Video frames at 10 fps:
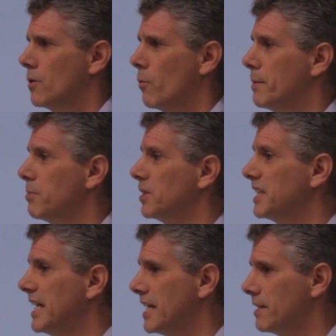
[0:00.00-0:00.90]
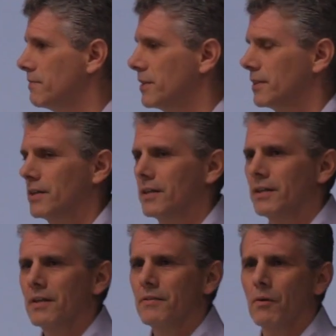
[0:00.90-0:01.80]
we believed
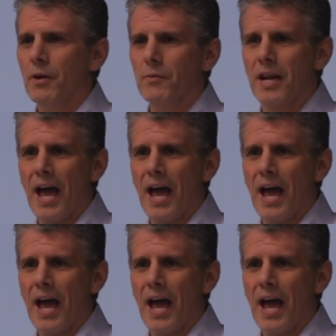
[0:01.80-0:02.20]
that we would